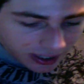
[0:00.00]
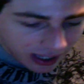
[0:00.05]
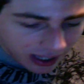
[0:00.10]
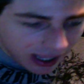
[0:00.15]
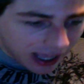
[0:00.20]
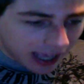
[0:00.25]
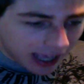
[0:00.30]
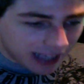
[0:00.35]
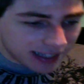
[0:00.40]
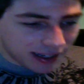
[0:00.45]

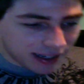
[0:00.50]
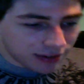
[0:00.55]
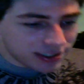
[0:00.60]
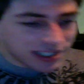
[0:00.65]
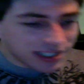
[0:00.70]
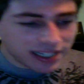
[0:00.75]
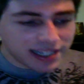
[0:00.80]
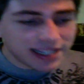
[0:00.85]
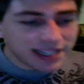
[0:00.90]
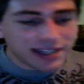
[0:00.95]
And I was
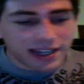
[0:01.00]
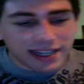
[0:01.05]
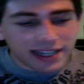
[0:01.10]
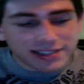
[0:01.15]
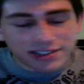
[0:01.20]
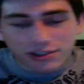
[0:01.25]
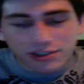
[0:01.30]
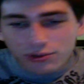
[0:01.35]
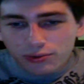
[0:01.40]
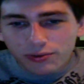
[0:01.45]
thinking, it's
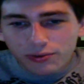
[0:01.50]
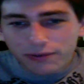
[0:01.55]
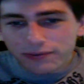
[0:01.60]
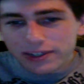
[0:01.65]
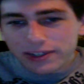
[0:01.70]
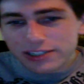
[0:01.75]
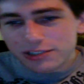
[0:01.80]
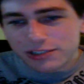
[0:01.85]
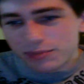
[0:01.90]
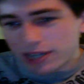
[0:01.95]
a cool
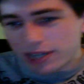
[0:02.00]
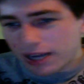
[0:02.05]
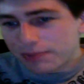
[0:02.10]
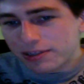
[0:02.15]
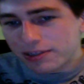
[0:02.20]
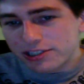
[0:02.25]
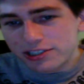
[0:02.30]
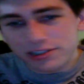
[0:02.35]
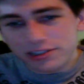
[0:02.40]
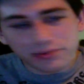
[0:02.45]
feature, but how
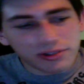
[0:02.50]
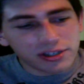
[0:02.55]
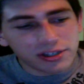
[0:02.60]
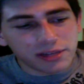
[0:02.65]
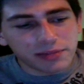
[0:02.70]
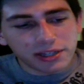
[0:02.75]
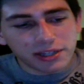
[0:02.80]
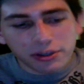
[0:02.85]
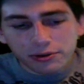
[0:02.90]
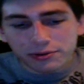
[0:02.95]
much is really going
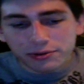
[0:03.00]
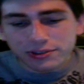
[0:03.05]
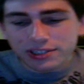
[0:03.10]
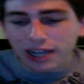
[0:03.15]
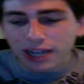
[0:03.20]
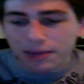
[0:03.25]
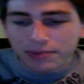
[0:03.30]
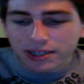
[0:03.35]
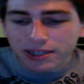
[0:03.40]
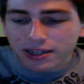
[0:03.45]
to be used?
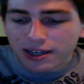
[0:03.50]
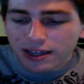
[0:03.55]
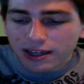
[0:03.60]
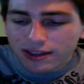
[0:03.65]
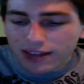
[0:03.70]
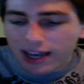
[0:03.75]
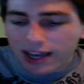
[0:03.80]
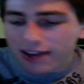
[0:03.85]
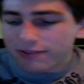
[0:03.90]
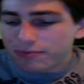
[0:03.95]
I mean,
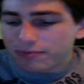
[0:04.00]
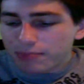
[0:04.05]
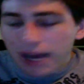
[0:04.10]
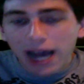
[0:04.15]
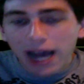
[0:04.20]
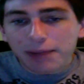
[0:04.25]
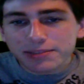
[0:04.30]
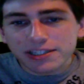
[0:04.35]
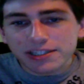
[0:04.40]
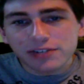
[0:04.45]
they have
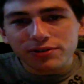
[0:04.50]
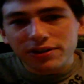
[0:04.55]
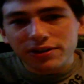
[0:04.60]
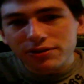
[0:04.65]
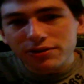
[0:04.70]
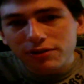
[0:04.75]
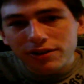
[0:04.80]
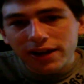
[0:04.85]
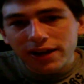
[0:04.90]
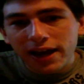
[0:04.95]
maps that you can
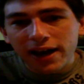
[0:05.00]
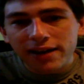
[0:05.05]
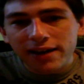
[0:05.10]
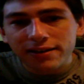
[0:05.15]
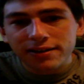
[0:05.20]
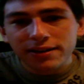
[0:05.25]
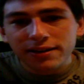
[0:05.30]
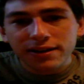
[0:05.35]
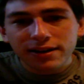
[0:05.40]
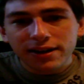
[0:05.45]
look at
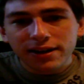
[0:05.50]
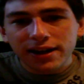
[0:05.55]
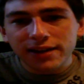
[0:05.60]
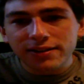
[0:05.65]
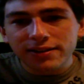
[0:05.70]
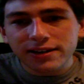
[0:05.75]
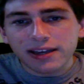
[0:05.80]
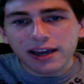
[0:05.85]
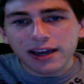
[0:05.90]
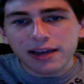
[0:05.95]
in
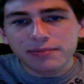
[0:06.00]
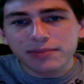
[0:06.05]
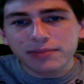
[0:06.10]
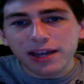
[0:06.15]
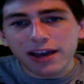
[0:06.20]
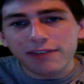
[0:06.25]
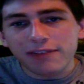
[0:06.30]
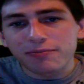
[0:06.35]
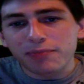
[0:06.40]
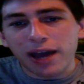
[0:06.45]
the game. They
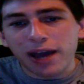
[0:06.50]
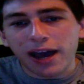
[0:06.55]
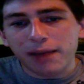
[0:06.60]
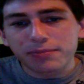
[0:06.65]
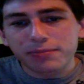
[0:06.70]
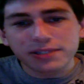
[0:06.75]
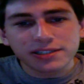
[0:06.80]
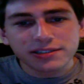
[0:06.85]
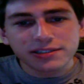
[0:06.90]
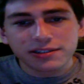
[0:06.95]
have
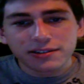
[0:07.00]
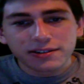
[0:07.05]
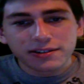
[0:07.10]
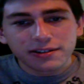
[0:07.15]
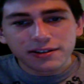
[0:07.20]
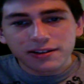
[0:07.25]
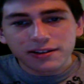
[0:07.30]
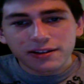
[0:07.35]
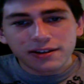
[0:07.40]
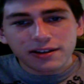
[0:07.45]
maps,
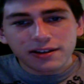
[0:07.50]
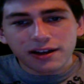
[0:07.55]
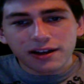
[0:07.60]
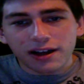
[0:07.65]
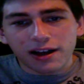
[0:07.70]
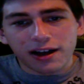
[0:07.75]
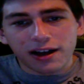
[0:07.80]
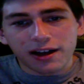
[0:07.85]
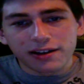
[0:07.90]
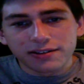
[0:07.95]

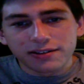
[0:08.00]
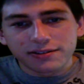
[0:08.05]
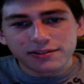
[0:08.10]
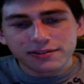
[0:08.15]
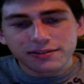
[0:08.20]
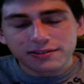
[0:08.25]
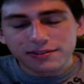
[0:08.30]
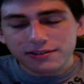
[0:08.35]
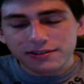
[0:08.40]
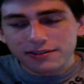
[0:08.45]

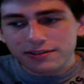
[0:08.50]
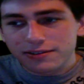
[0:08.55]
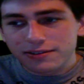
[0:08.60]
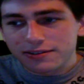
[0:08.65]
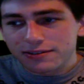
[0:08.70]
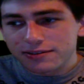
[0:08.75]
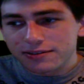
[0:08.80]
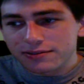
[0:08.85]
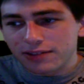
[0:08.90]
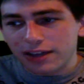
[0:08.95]

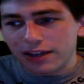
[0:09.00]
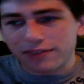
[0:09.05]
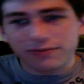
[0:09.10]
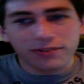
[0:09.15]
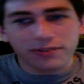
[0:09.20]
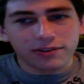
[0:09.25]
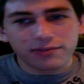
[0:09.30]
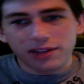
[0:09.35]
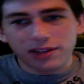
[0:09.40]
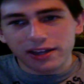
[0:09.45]
like
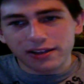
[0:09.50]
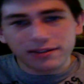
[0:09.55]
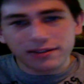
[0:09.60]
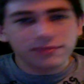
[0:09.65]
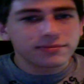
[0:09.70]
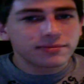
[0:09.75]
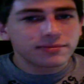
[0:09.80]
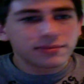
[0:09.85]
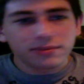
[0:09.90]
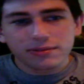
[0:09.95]

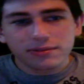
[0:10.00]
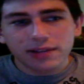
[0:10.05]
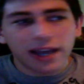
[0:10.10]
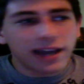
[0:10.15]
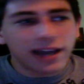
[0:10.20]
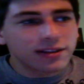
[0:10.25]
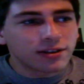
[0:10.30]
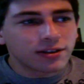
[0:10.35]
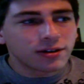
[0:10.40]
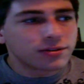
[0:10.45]

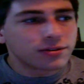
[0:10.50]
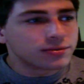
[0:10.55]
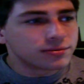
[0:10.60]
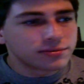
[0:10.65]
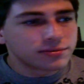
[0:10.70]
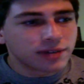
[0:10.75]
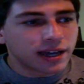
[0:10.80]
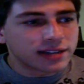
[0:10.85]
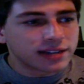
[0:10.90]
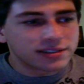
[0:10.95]
Halo
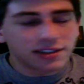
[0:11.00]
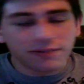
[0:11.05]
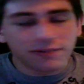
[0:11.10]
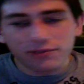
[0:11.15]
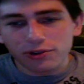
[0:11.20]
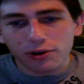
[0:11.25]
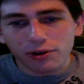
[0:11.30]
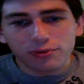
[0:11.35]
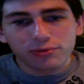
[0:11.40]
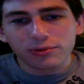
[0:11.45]
and stuff. You're
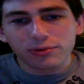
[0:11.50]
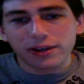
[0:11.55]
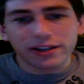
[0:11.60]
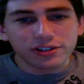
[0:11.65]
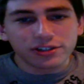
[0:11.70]
going through like a